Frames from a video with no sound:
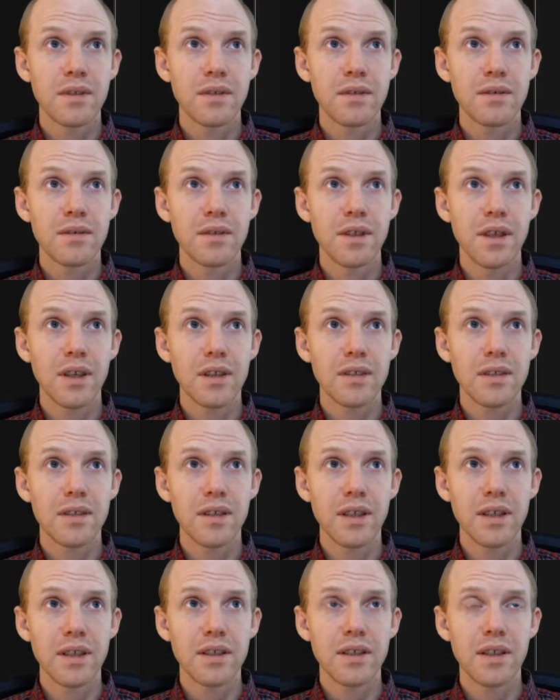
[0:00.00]
Got to
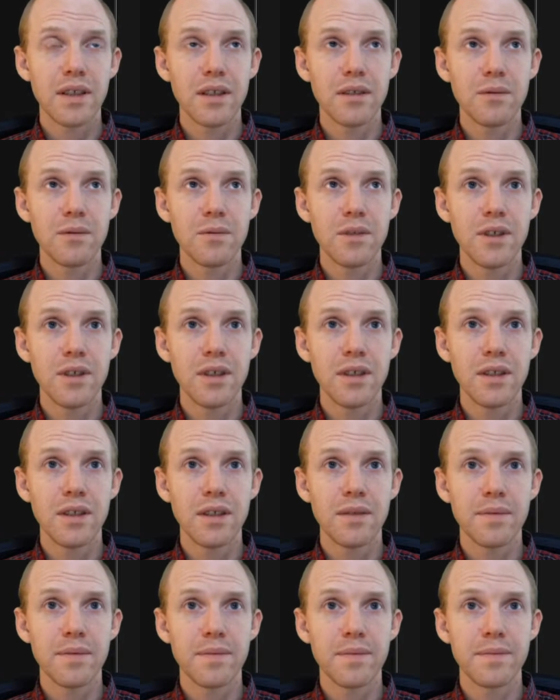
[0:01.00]
select channel one.
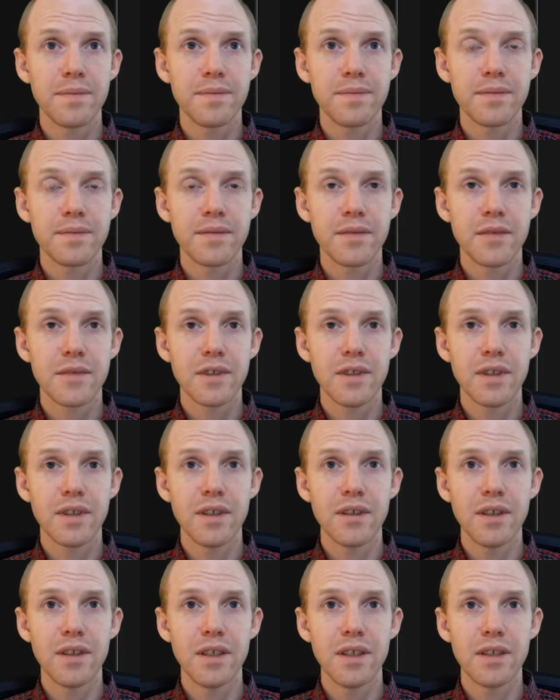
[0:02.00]
So there
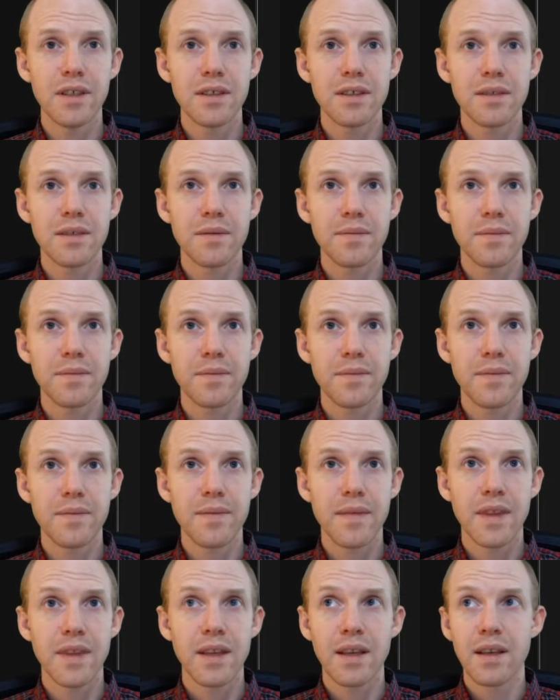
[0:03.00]
it is.
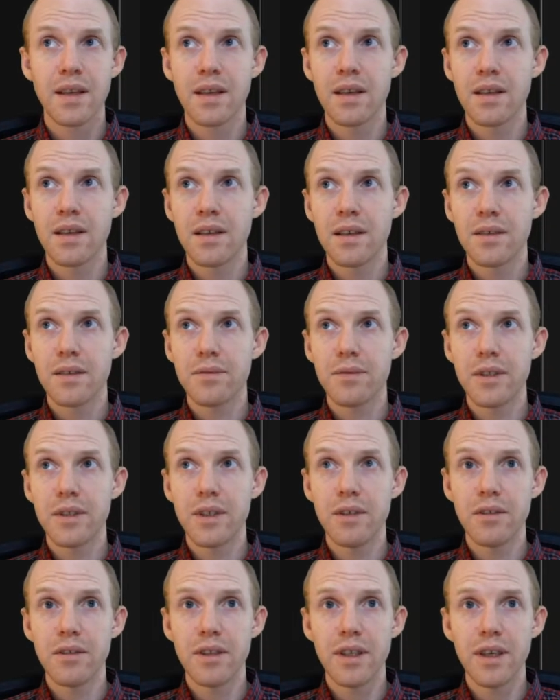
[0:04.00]
We go
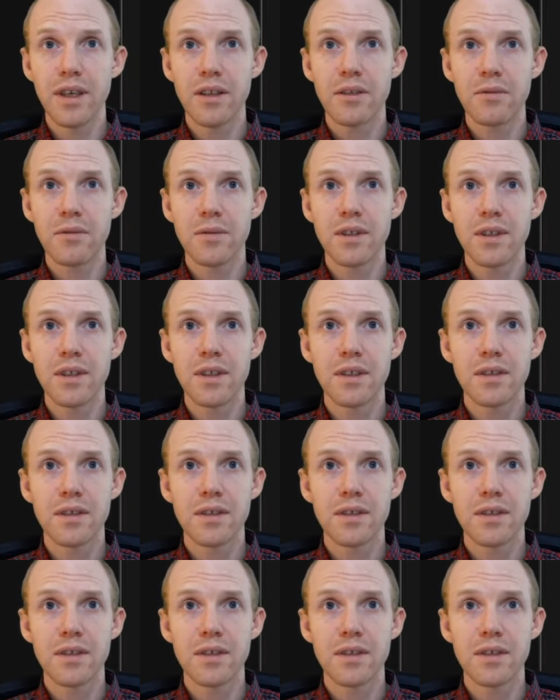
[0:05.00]
to the other one.